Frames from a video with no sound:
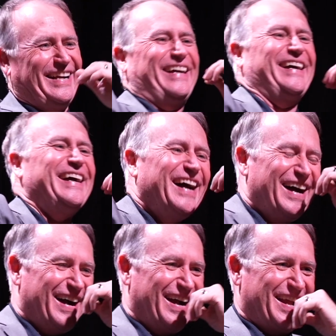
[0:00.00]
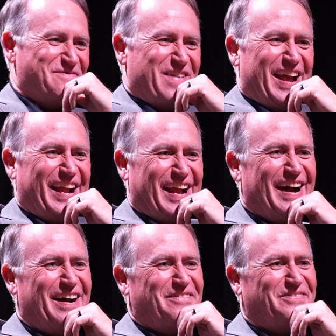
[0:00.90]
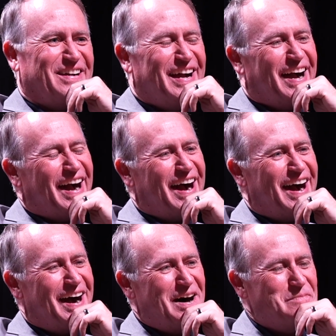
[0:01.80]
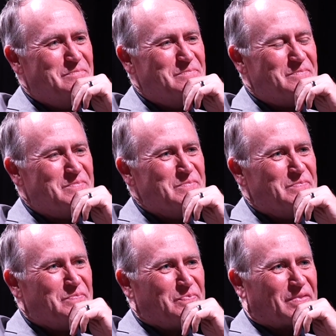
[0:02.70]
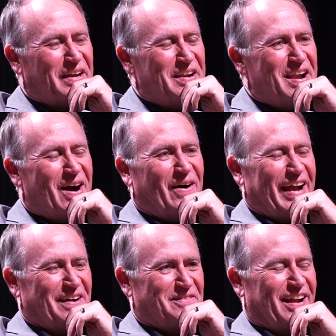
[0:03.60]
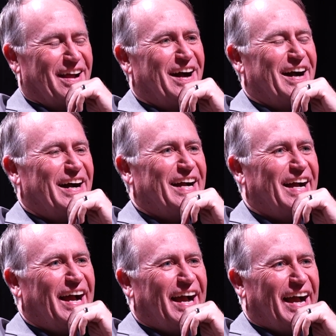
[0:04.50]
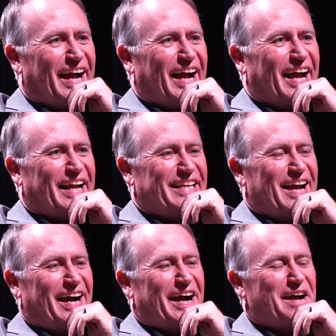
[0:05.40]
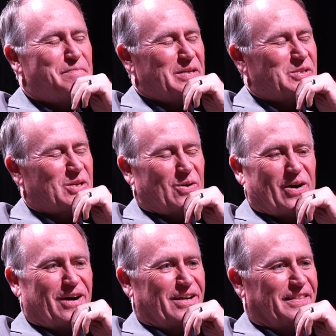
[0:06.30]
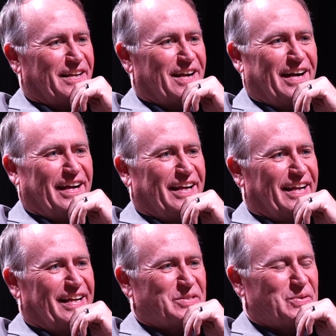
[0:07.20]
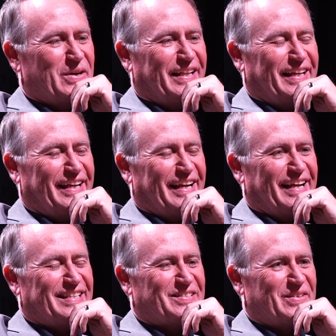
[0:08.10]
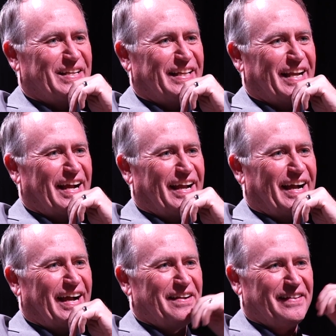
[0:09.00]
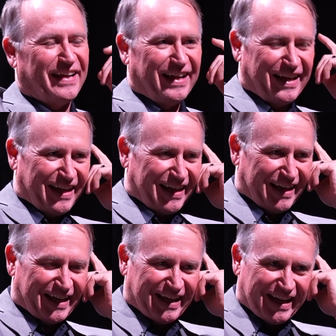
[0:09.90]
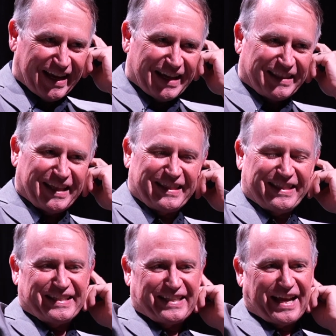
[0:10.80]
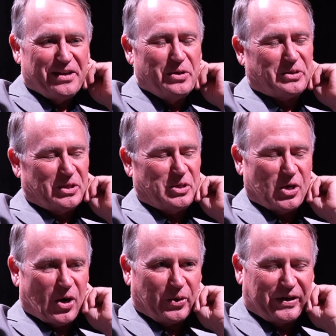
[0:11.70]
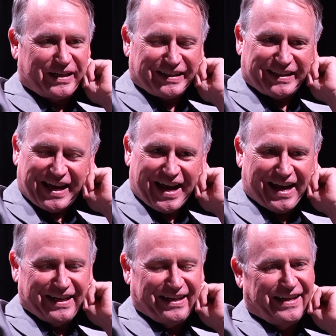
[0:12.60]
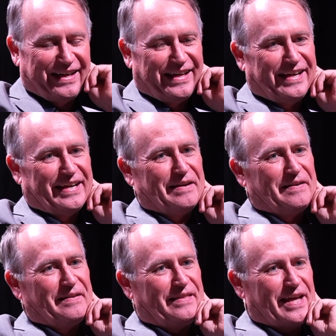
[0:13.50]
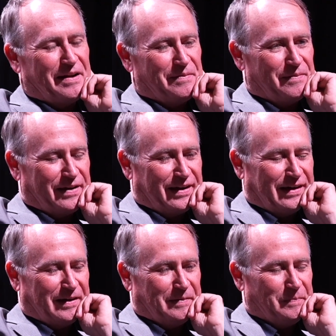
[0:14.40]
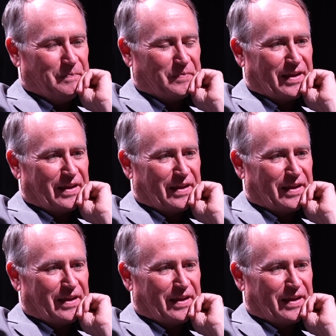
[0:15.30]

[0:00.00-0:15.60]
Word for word: I may have. Um, no, I have not. Uh, yeah, I've been so hard on the guy. It's really, it's really, I... I The, the, I used to joke that that um,